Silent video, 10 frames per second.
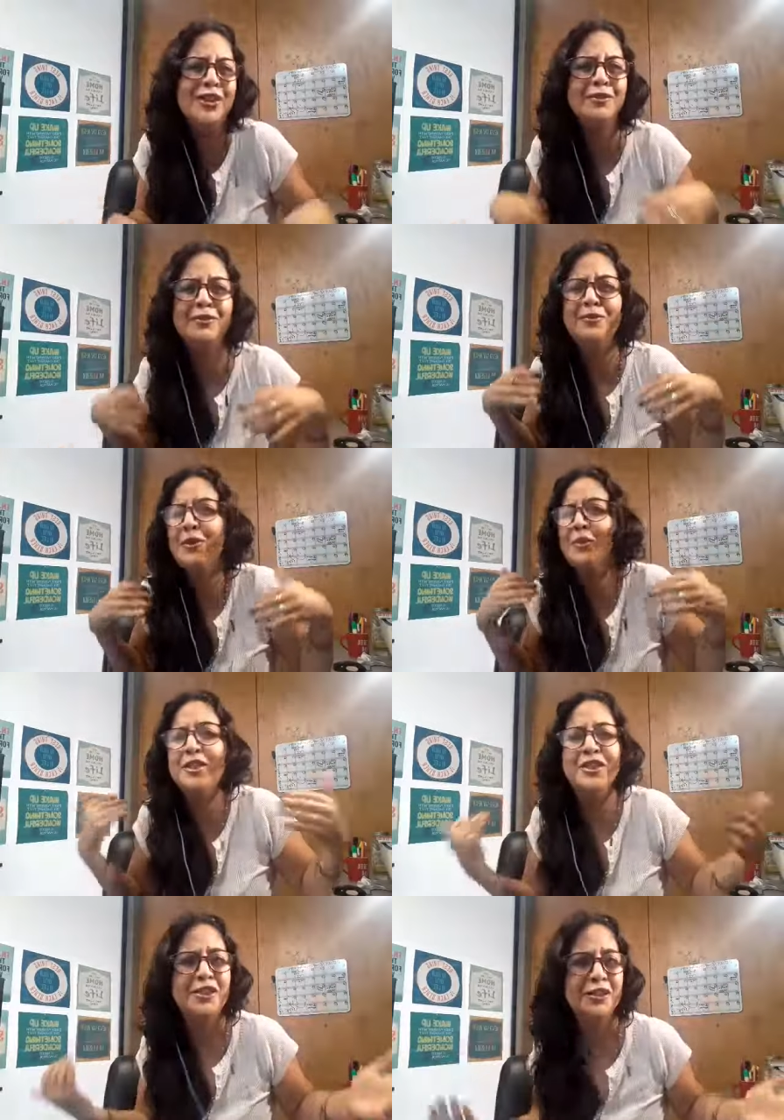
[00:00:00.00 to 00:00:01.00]
and we
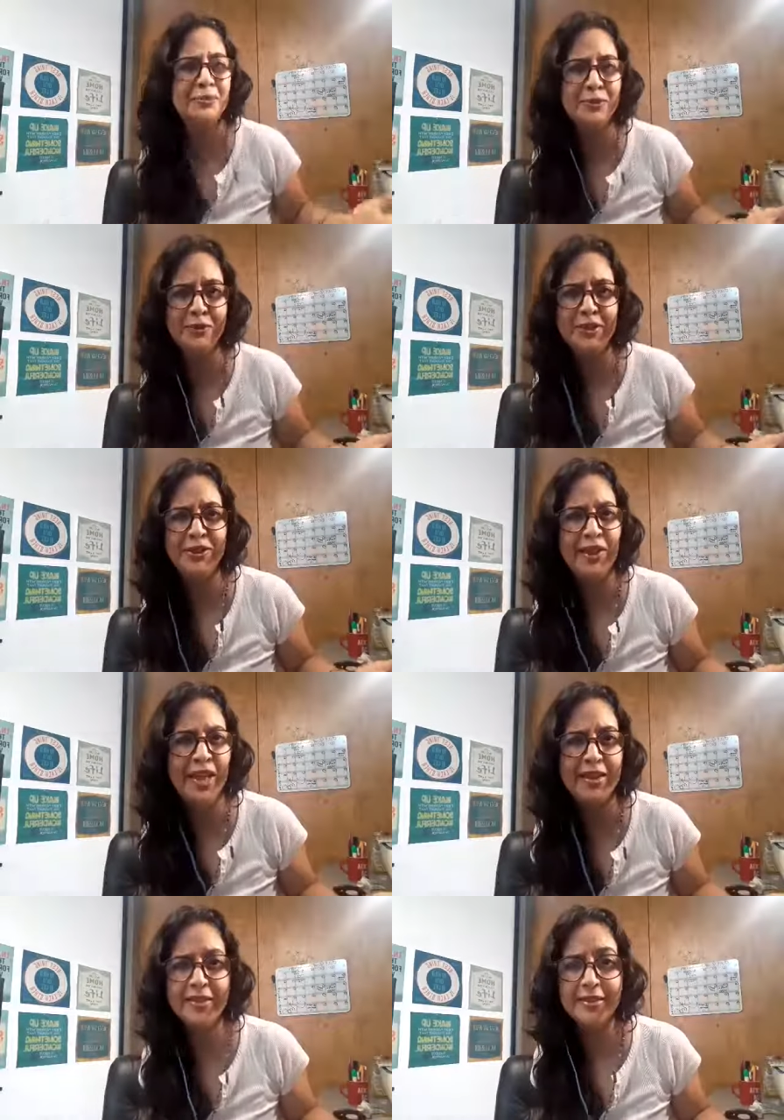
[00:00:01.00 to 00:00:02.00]
watched the movie
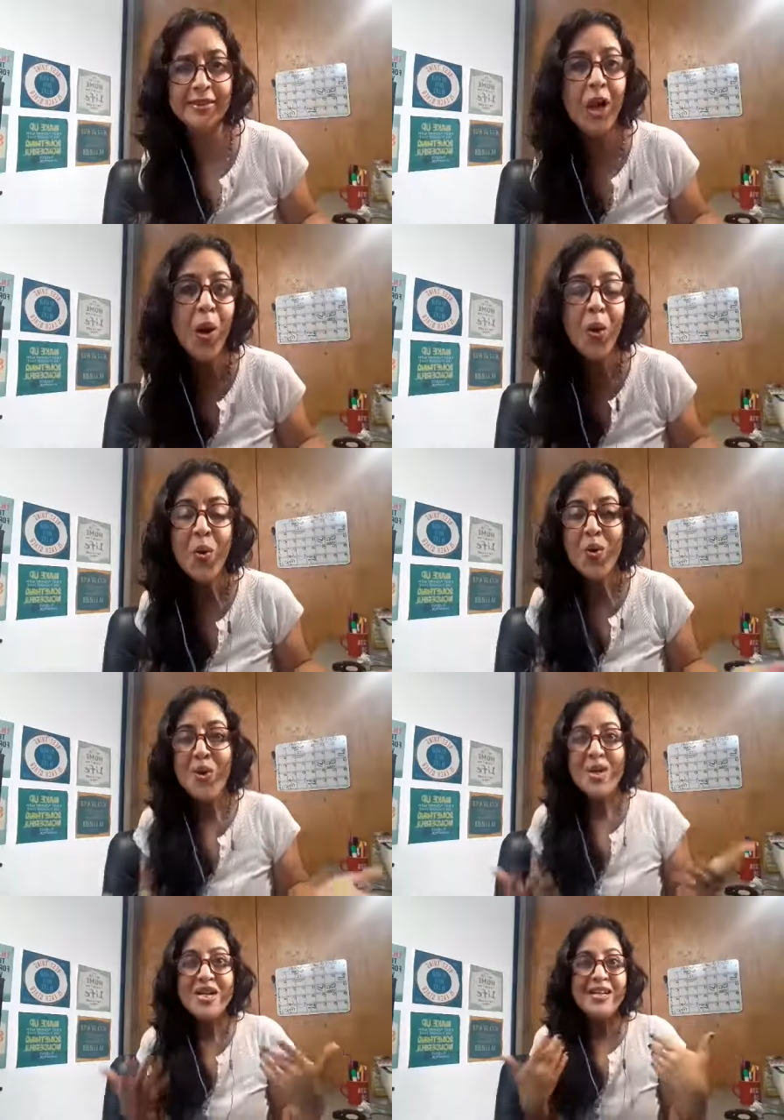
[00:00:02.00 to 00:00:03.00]
together. So
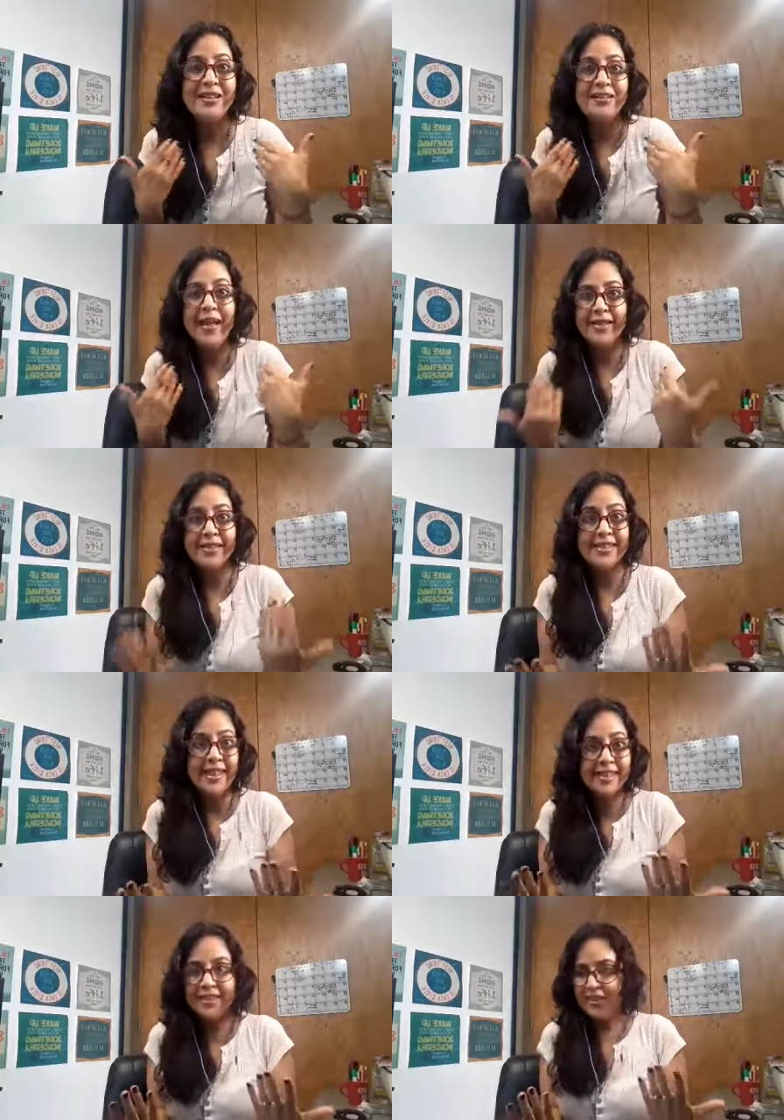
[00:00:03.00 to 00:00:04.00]
that's
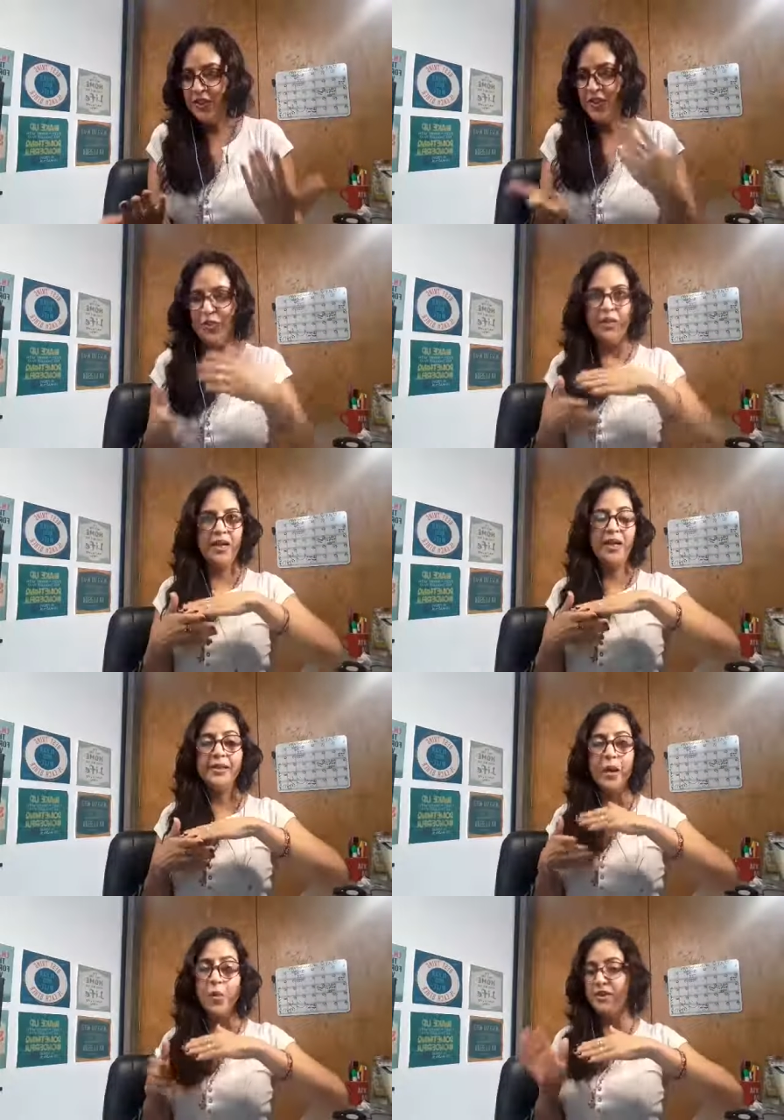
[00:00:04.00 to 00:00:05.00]
it, you know, and
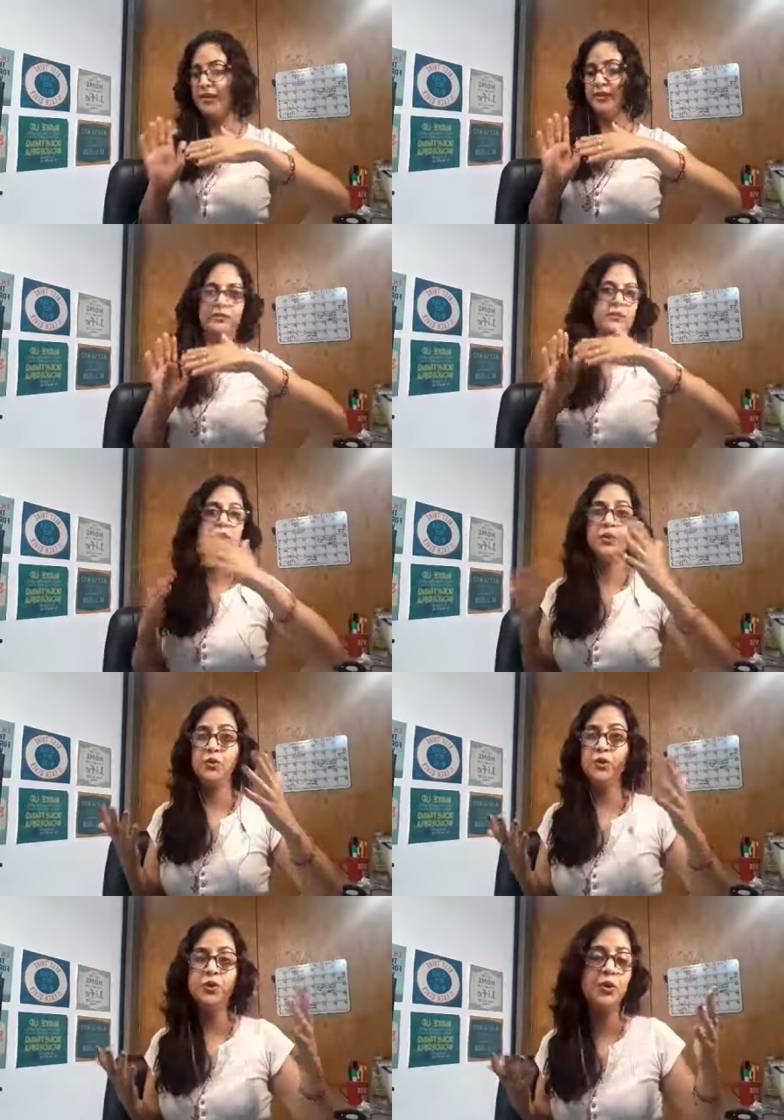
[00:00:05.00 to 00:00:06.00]
that was, you know,
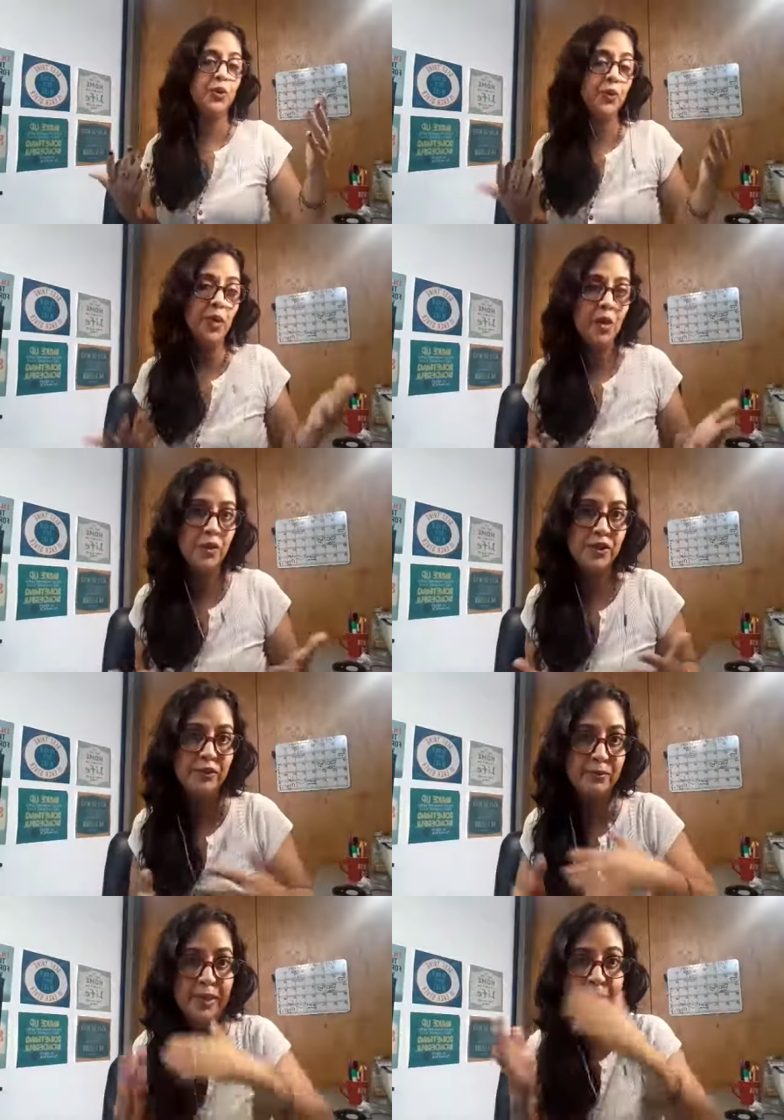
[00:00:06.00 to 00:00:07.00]
two or three hours
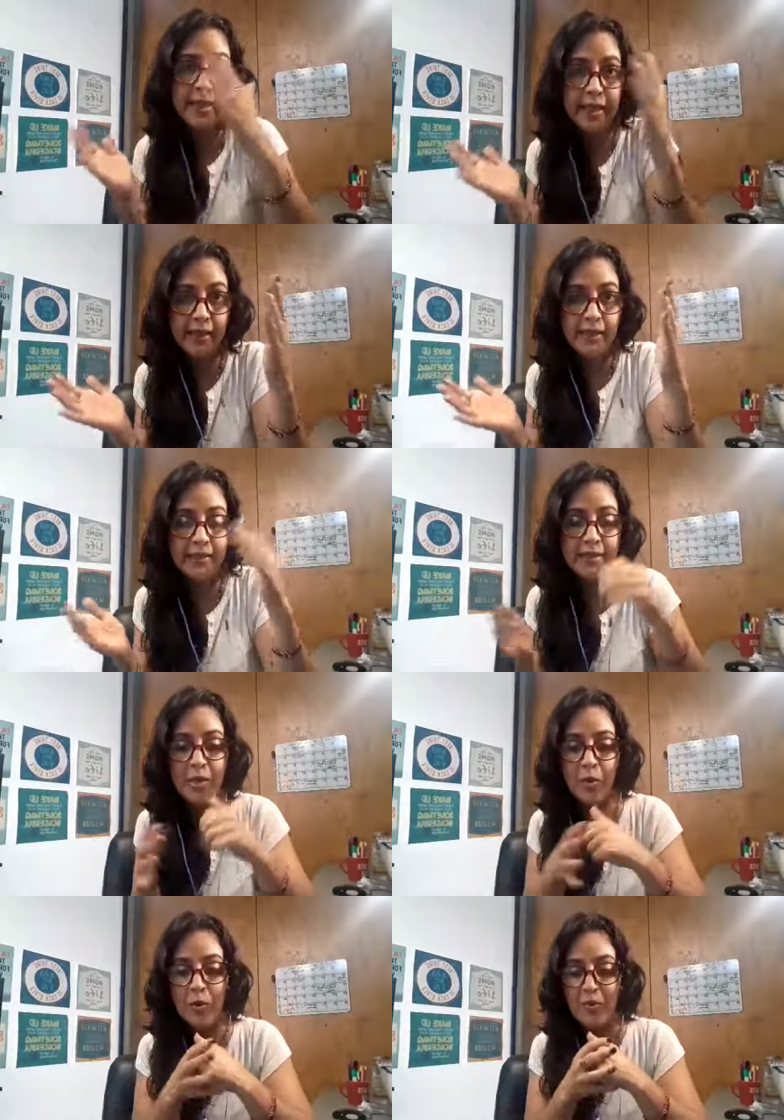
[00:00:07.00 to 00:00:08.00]
of my day.
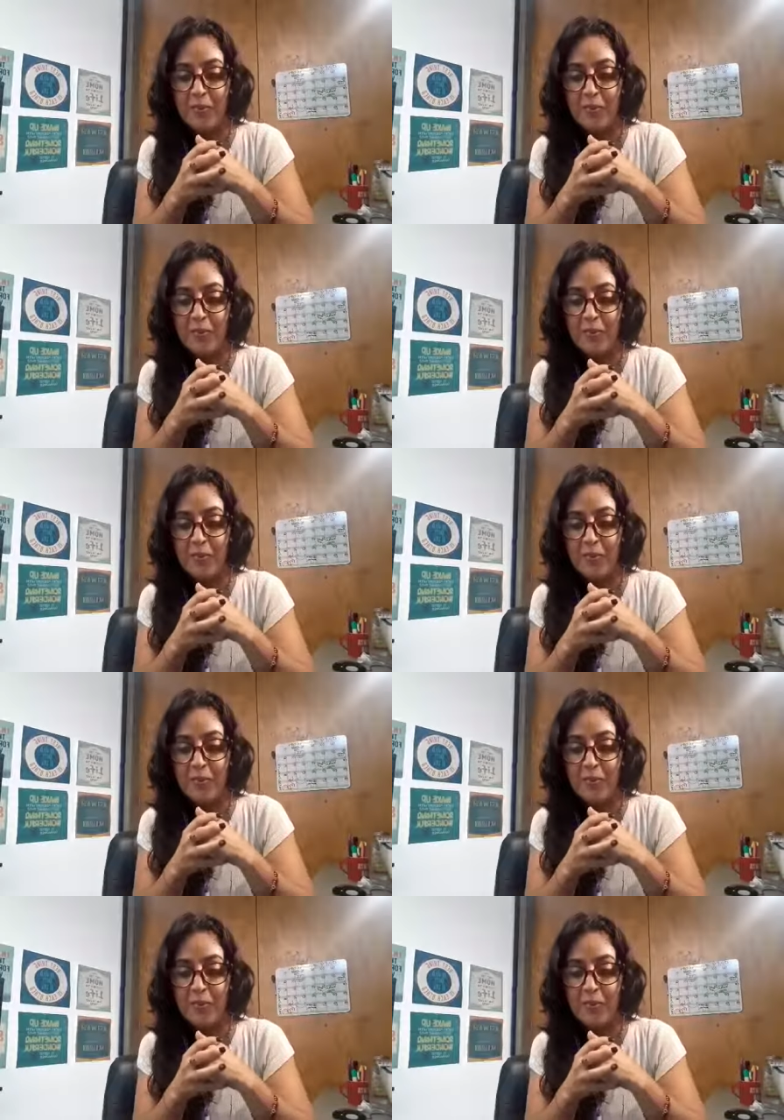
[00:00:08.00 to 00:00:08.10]
So